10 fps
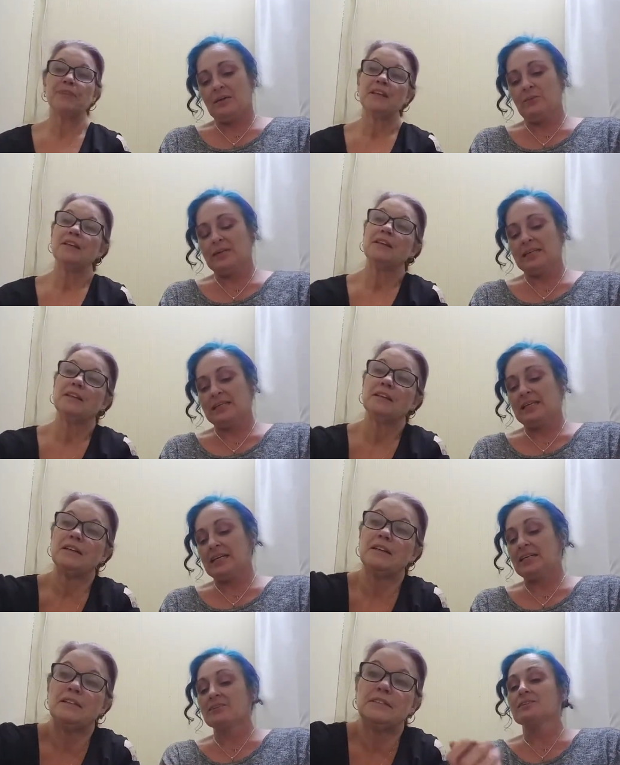Speaker 1: we need an
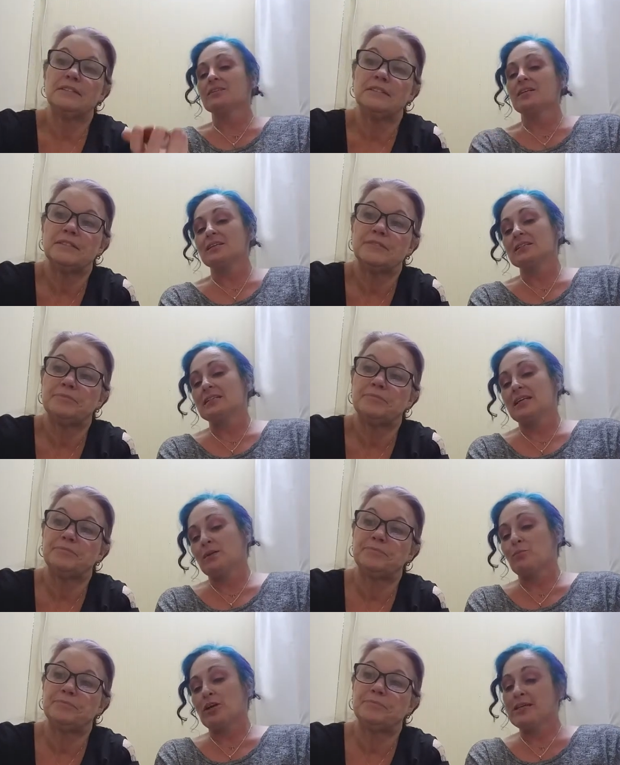end of a long day
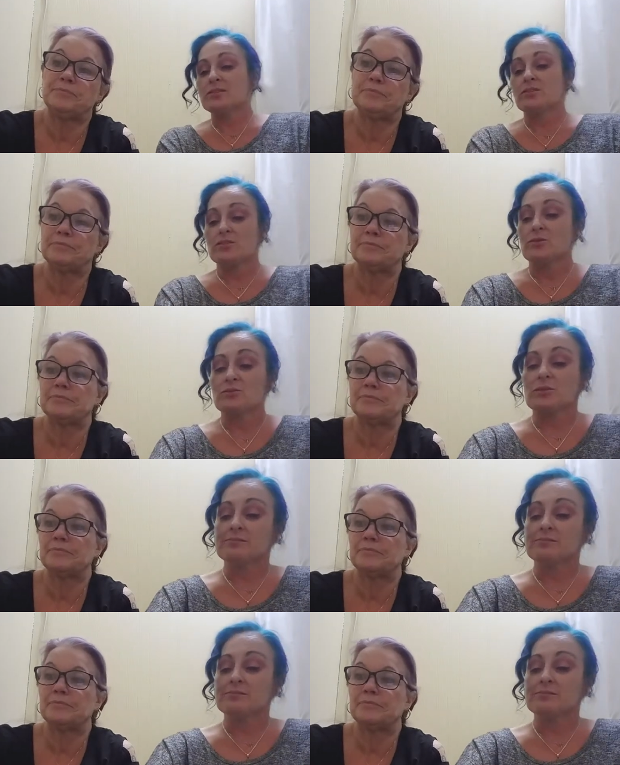brainstorm.